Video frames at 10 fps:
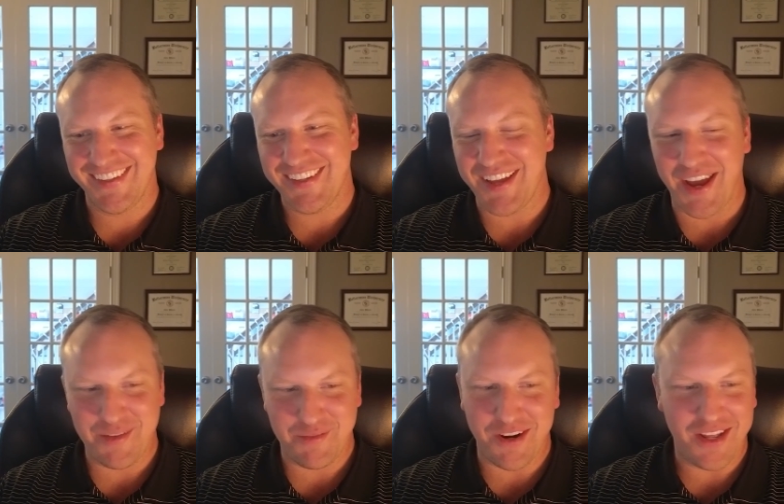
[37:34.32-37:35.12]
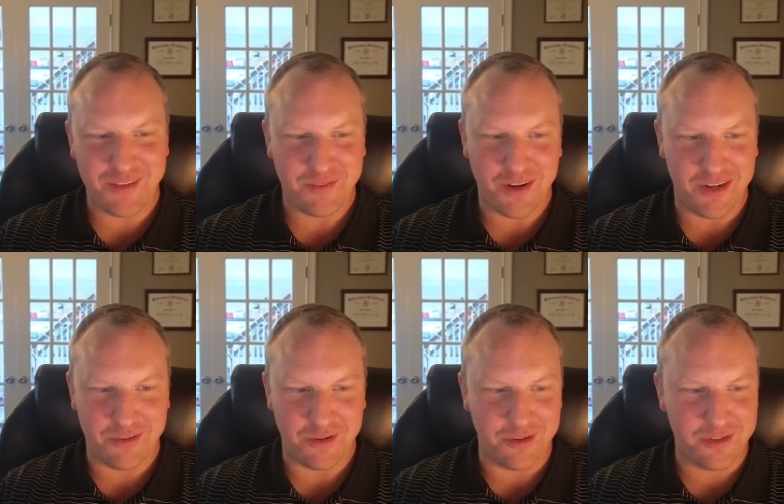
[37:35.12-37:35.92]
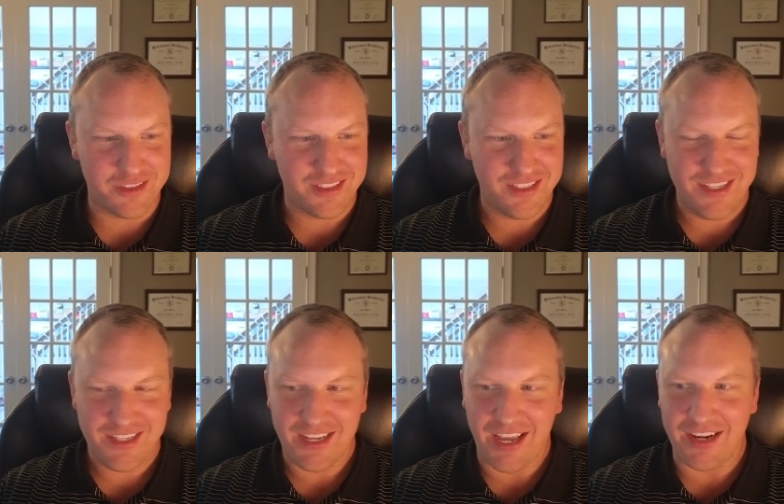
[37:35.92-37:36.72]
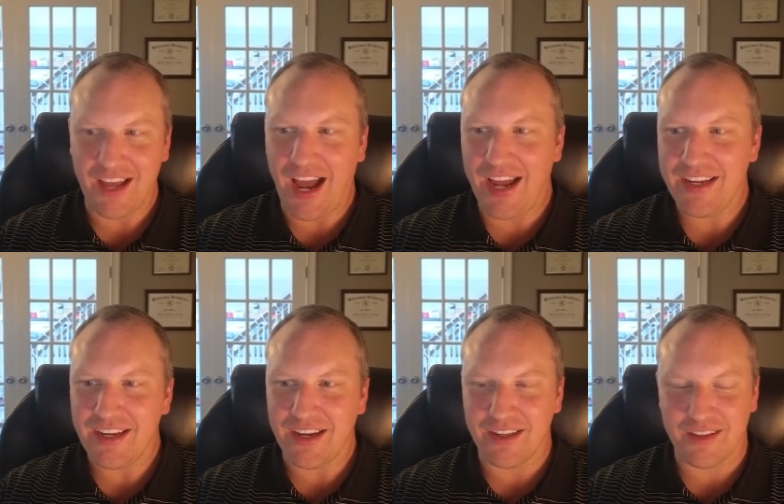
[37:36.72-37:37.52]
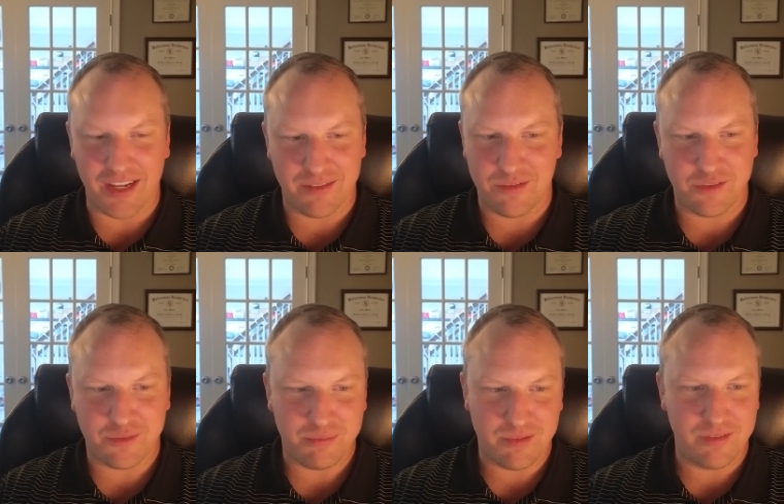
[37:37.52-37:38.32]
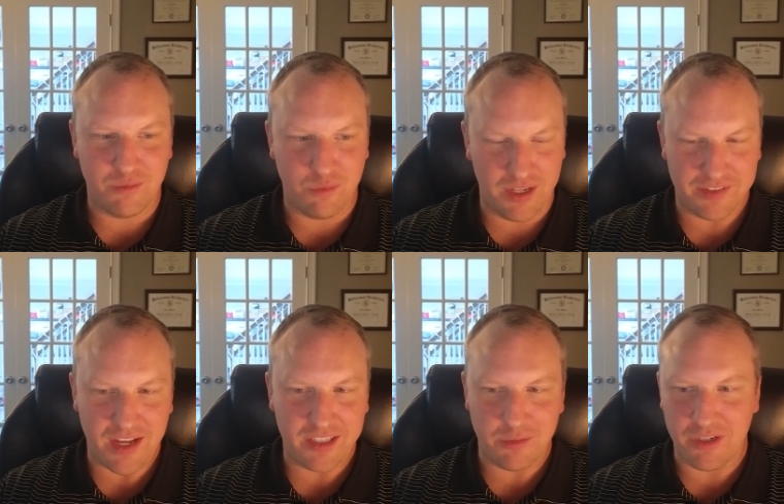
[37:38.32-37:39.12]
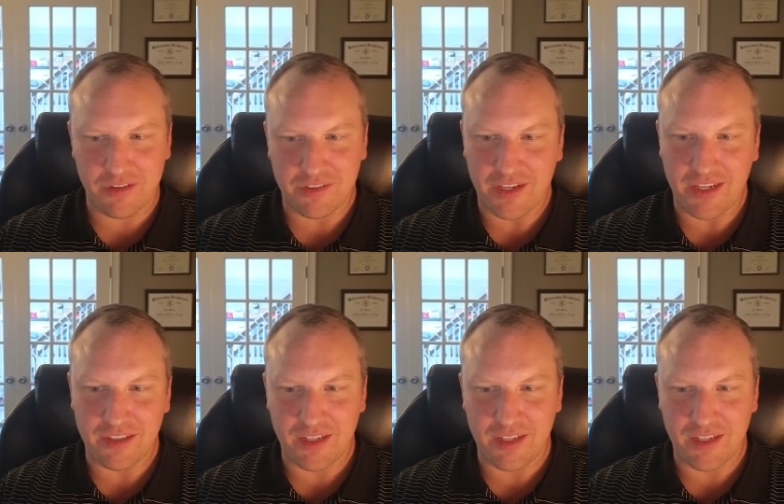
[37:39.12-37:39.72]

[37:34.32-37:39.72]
yeah, that's very true. And I uh, like just exactly what you're saying.